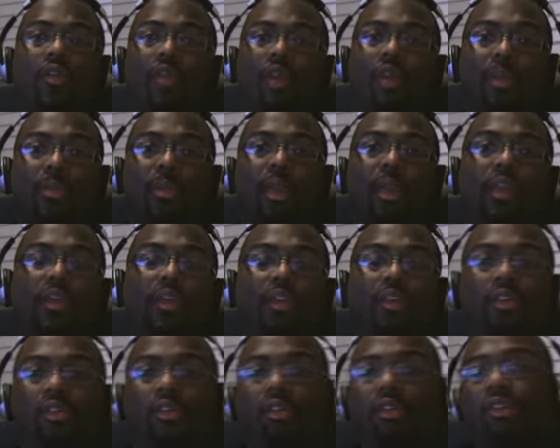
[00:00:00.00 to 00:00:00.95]
Gray
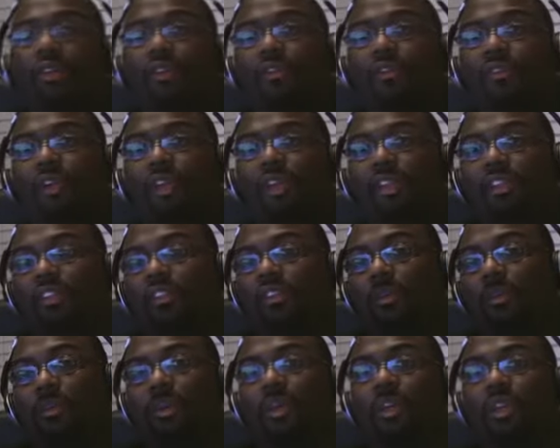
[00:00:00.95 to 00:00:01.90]
Maynard fights
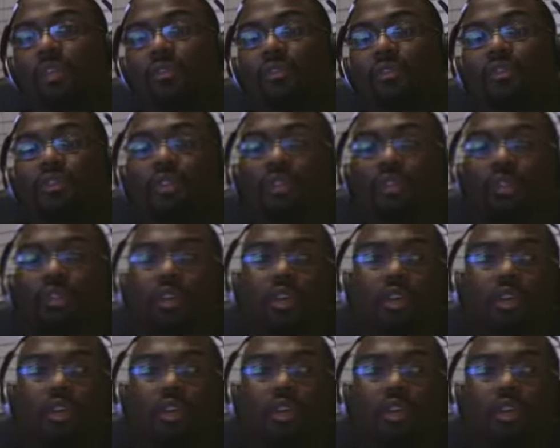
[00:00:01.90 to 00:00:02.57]
somebody for,